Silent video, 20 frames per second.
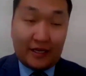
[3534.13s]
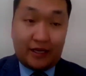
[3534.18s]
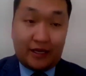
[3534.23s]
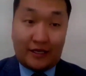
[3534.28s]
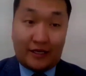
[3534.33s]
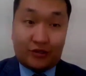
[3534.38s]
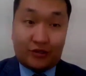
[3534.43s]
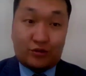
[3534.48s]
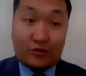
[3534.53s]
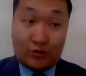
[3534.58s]

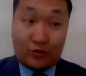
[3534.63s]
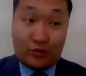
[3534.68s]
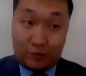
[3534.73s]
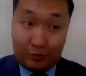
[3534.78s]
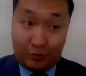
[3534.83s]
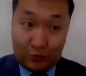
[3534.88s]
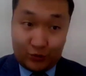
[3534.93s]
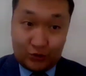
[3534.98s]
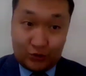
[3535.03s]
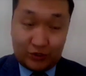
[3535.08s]
and
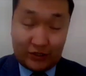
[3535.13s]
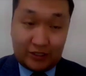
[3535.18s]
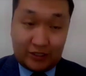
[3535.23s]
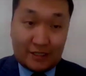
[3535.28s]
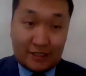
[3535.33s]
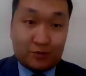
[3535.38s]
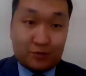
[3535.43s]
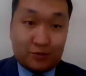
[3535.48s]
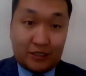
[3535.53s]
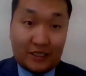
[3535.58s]
contribution
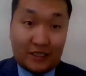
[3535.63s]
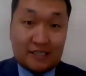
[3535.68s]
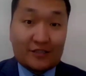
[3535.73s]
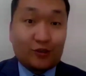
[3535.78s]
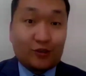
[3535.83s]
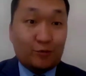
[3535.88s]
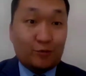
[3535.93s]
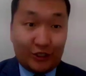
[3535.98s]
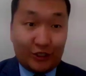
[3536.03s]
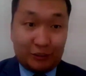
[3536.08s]
as well as
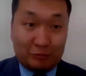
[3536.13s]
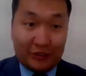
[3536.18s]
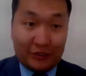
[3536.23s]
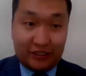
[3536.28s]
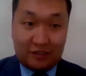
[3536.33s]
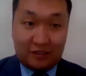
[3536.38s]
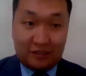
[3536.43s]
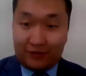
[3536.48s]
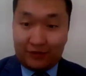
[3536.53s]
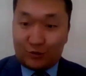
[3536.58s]

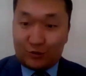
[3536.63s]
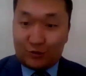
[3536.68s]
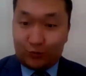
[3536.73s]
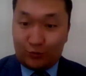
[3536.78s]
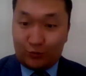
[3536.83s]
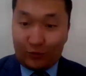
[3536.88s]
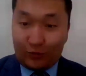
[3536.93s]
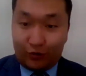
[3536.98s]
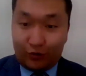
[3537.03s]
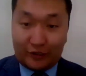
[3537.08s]
commitment. I wish
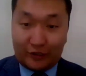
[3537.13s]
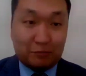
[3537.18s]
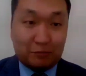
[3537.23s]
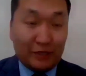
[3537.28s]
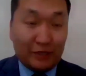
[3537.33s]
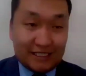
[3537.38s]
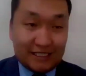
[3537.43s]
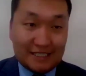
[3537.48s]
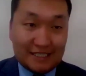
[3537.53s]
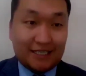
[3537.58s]
you all the
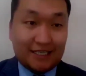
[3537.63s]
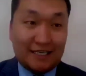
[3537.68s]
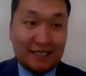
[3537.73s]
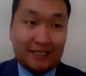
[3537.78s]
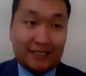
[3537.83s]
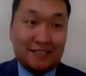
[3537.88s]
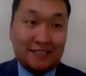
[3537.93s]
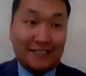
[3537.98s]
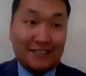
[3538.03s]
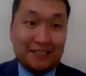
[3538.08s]
best
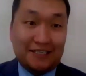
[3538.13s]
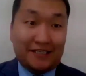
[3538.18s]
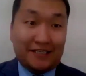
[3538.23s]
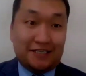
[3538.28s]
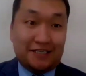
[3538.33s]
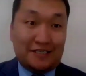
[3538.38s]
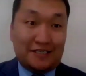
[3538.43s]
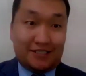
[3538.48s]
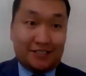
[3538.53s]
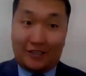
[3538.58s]
and
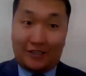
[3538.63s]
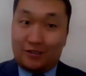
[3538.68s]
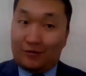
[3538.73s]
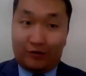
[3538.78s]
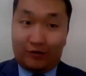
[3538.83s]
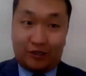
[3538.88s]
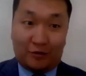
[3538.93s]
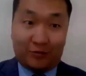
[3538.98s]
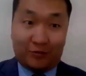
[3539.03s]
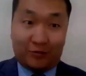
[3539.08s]
see you
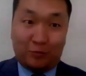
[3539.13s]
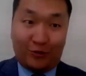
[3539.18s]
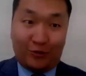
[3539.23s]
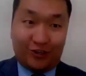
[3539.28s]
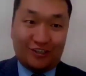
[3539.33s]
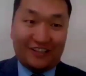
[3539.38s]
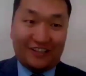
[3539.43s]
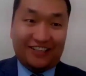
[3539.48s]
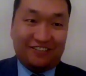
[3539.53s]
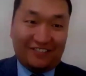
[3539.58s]
around the
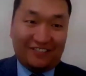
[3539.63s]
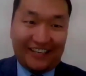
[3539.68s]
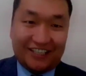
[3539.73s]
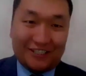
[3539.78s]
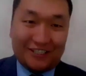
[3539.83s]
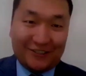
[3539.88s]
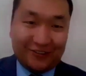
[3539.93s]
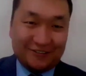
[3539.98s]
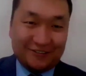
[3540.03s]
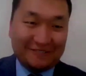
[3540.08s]
world.
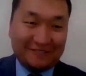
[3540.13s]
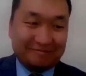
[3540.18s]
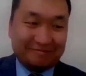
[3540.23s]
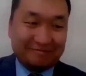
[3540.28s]
Thank you.